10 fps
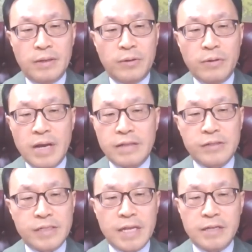who had
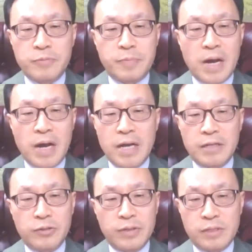to say goodbye
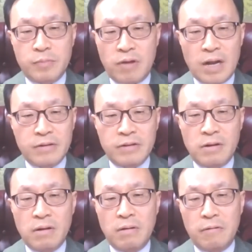to his
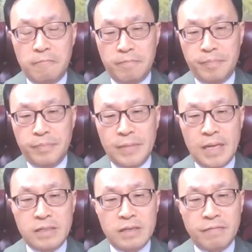brother-in-law
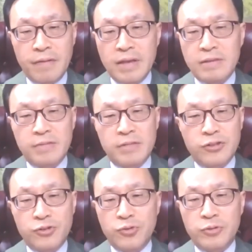as he faithfully
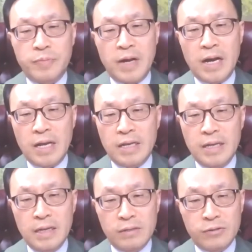stood by
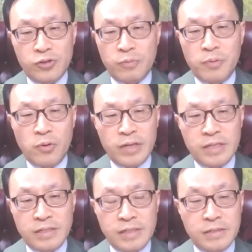to support
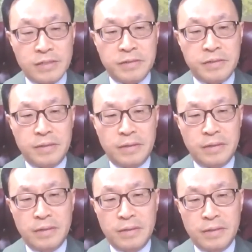his sister
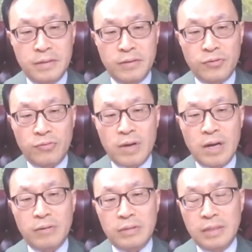
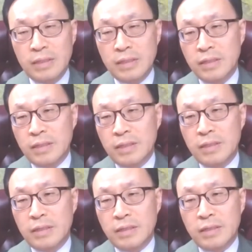throughout
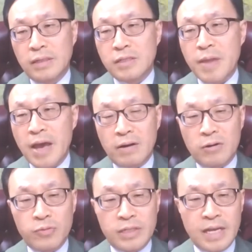his
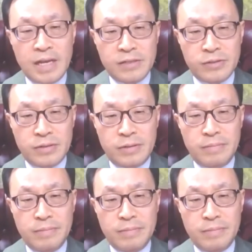battle with cancer.